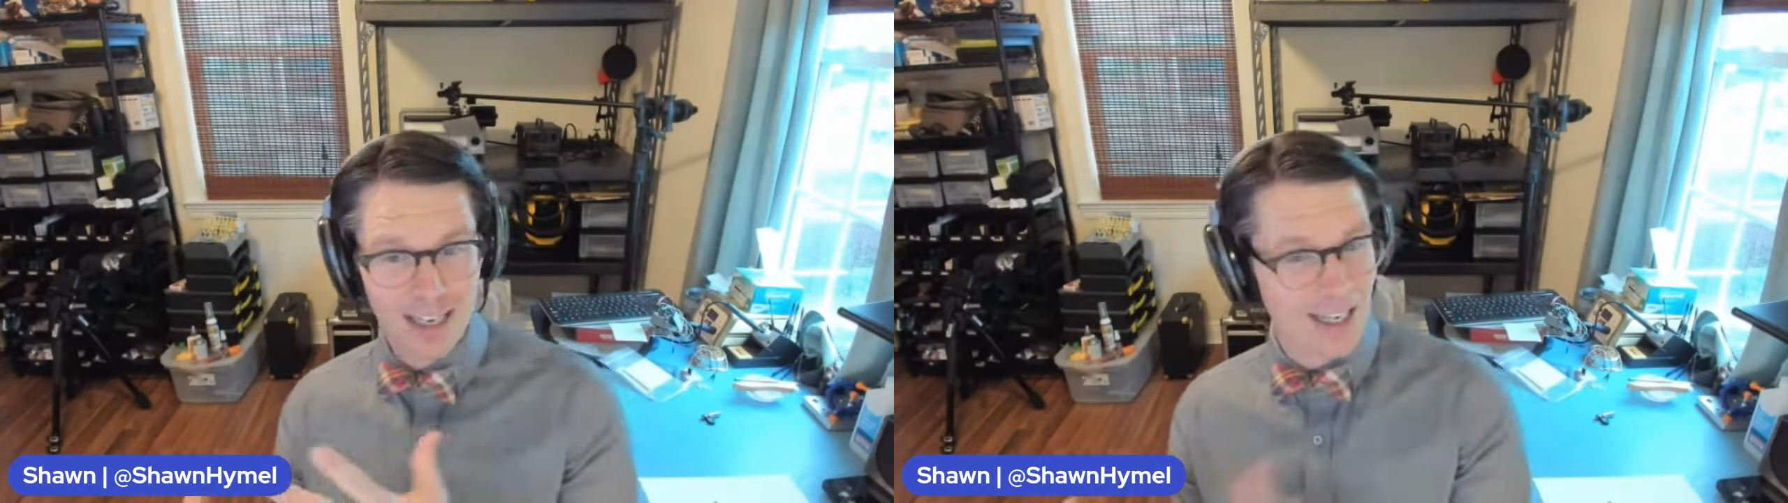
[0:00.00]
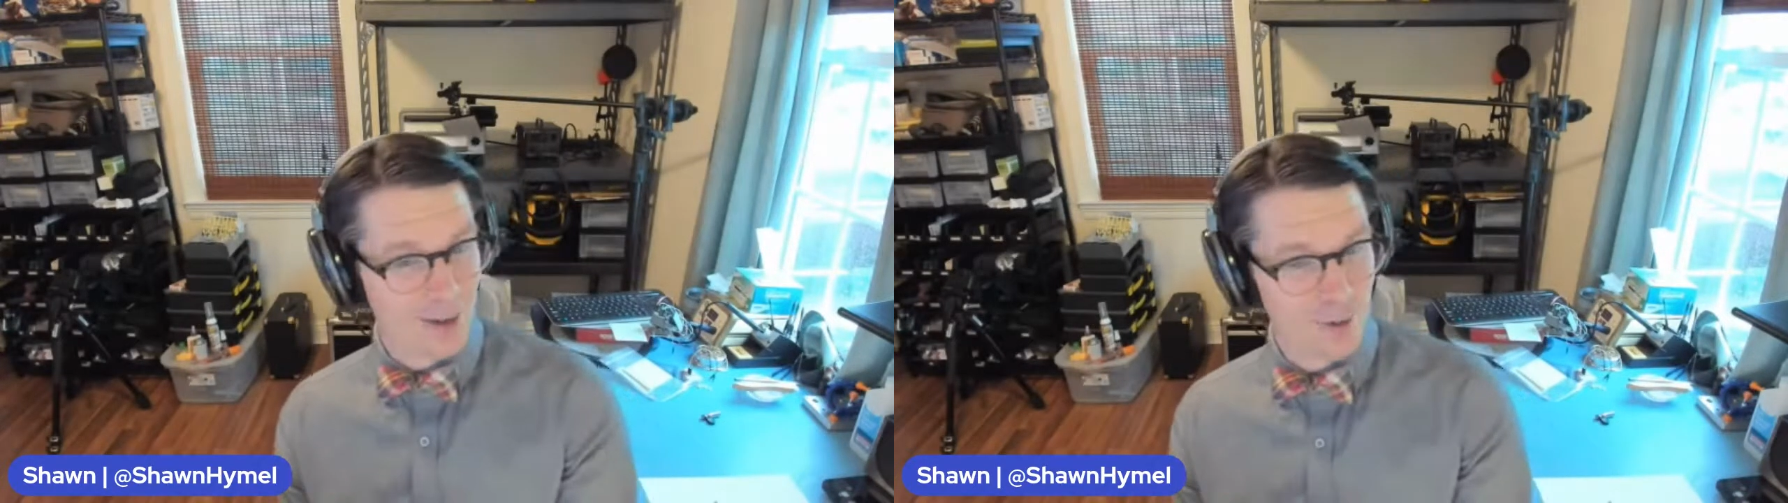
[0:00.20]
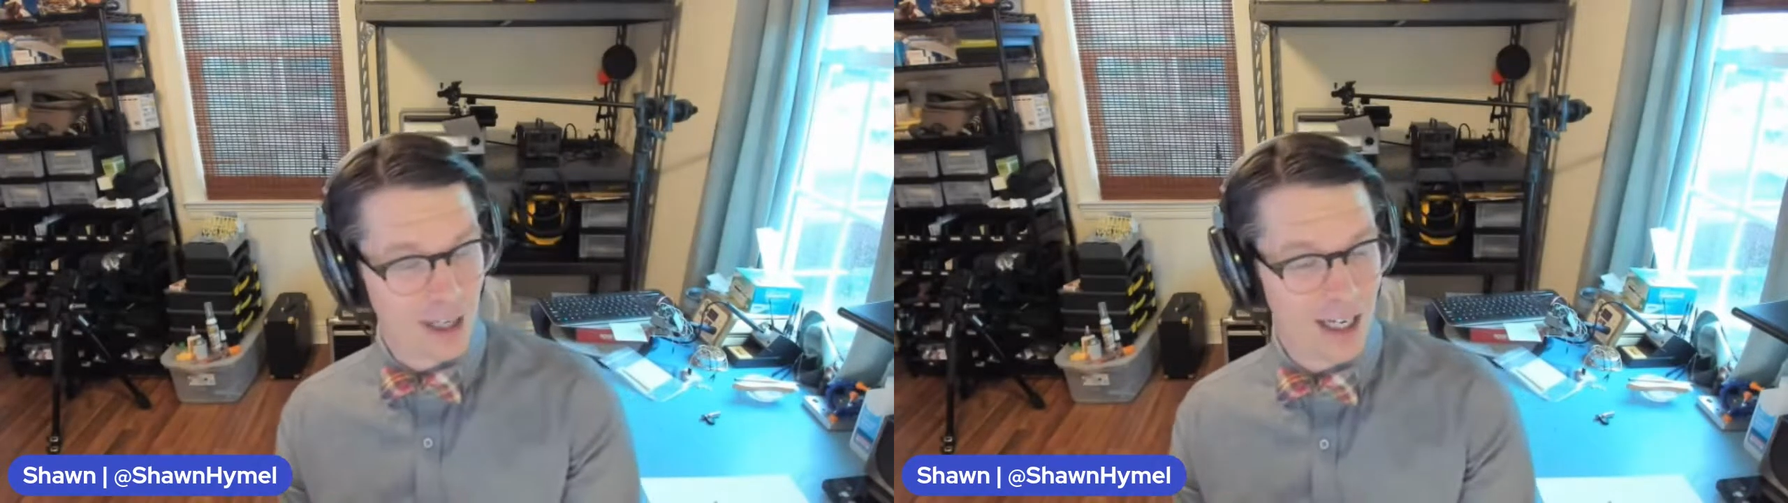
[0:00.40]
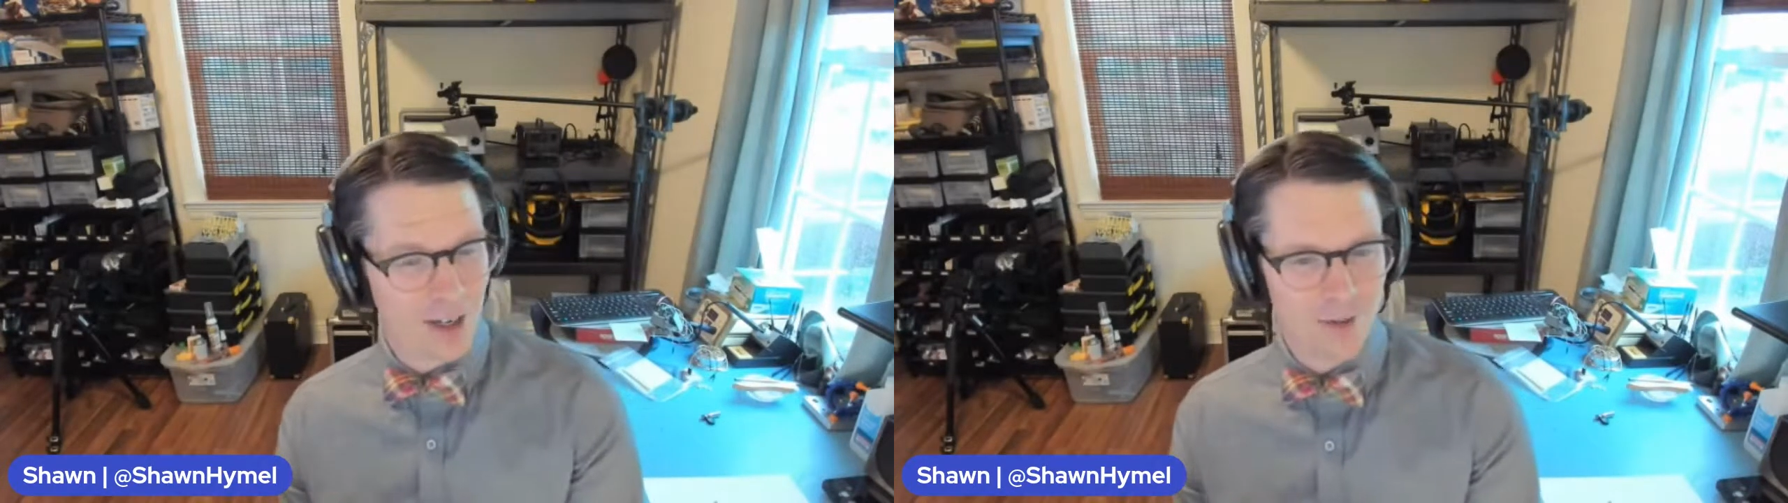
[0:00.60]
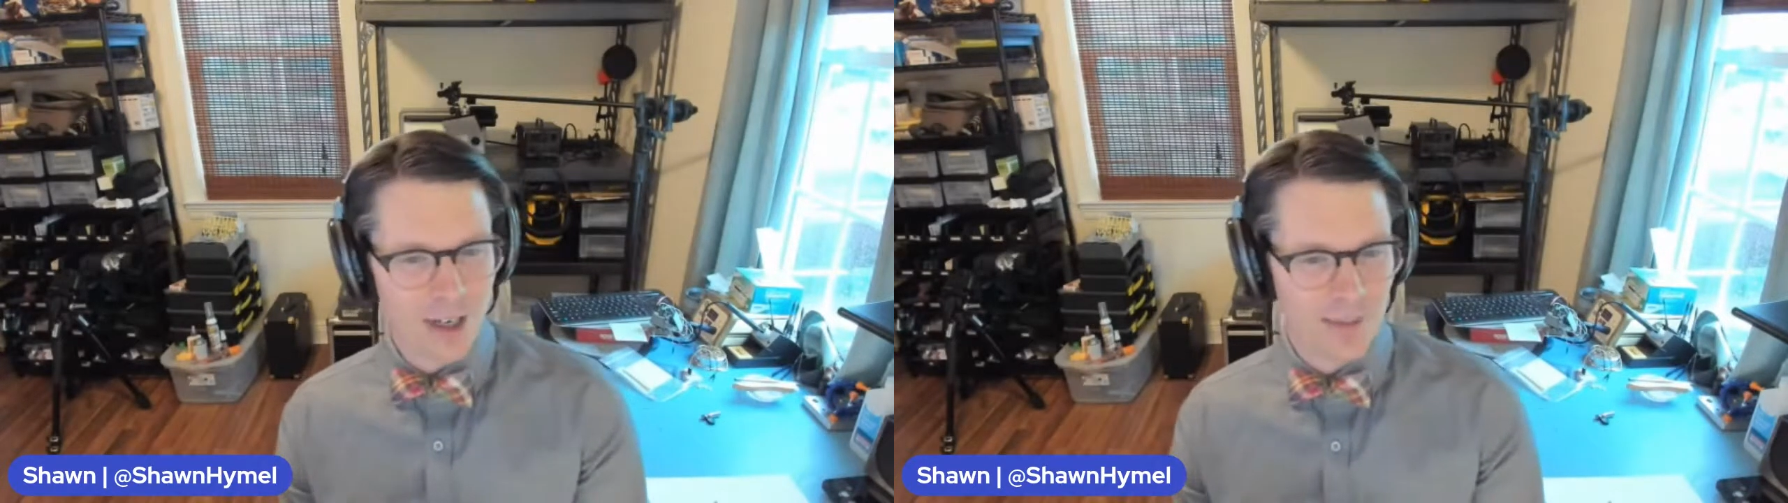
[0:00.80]
in a
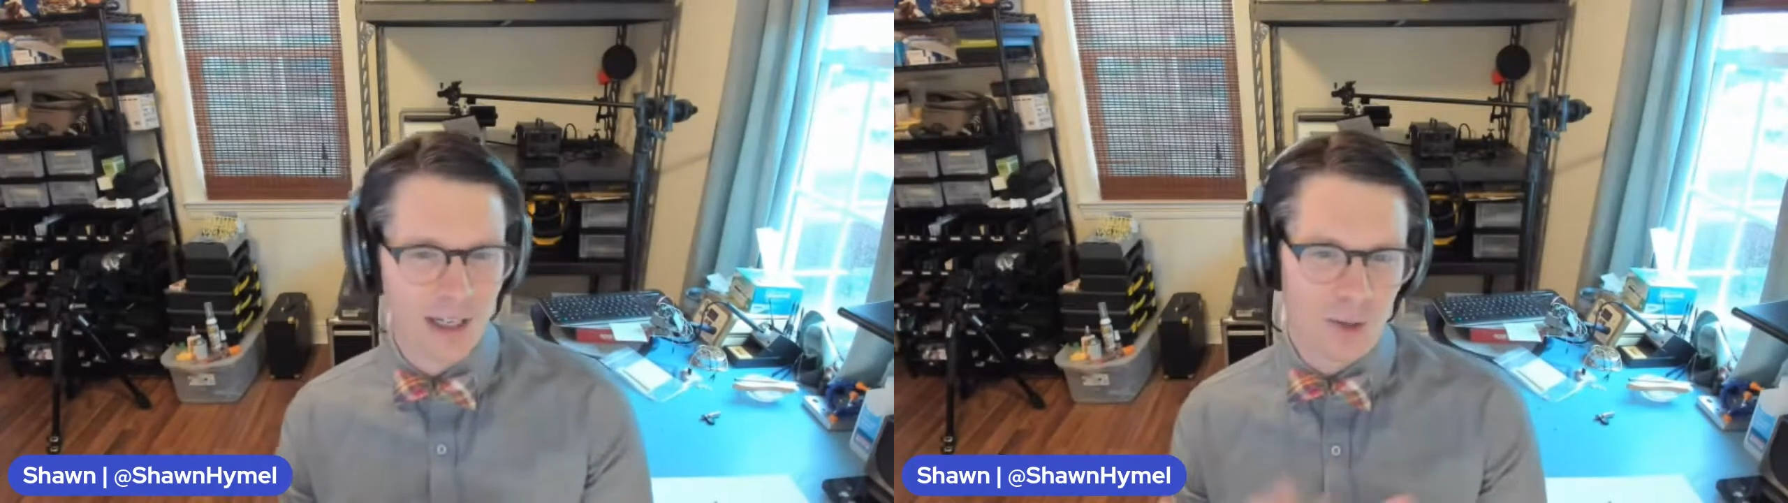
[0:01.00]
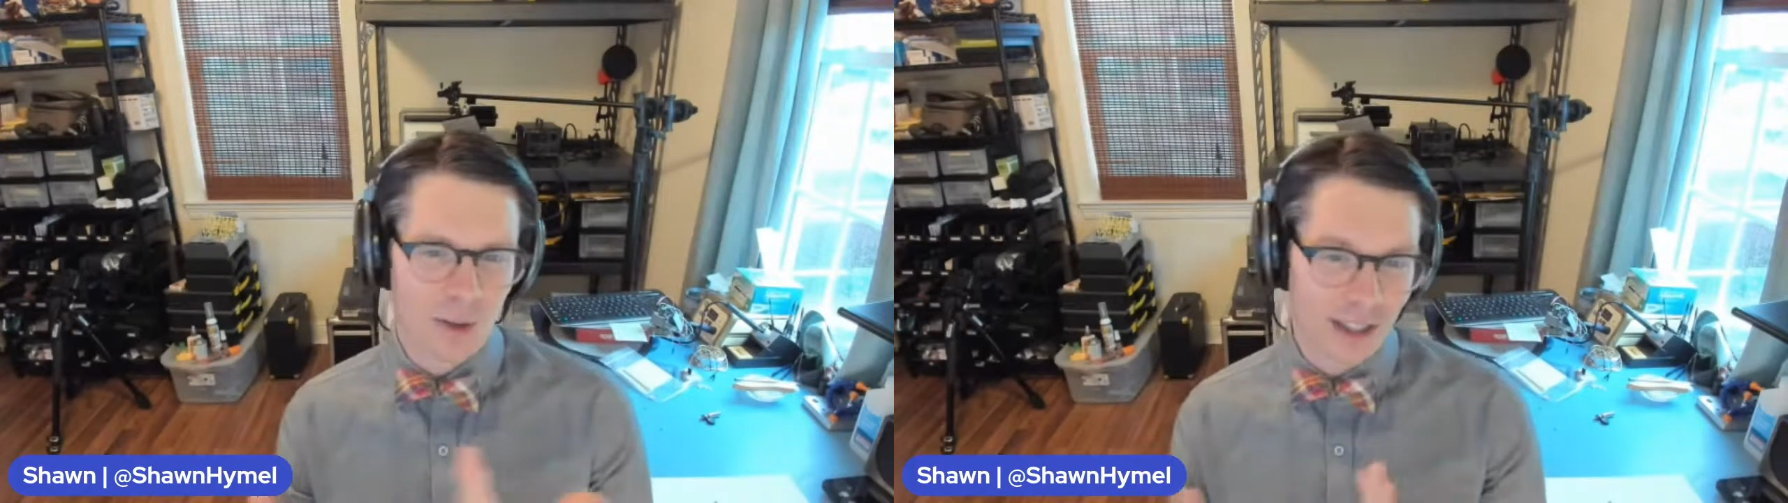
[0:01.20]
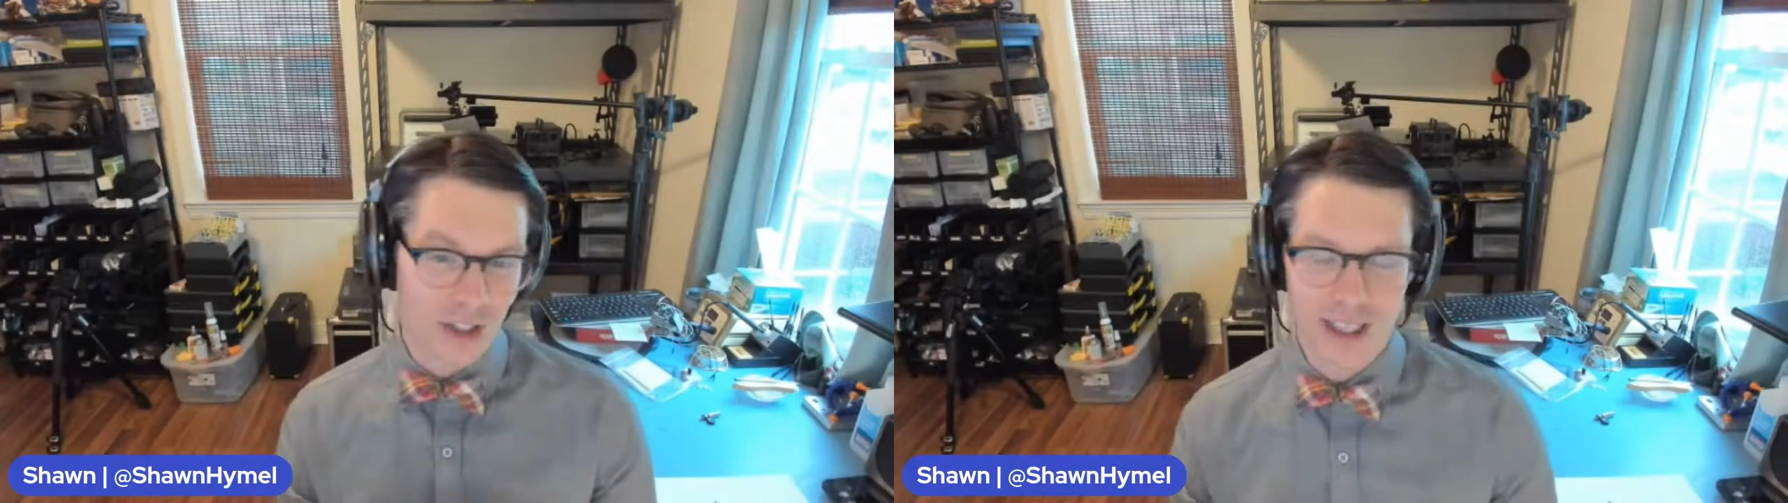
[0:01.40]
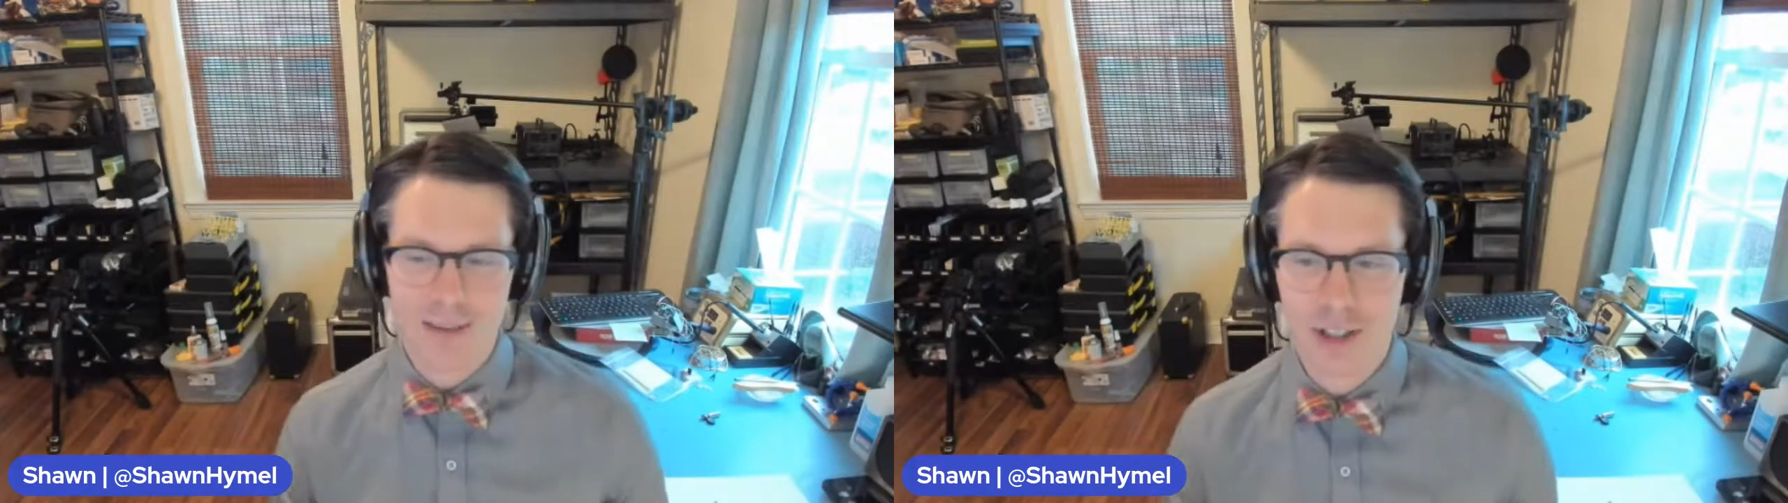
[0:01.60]
video feed, but it's really just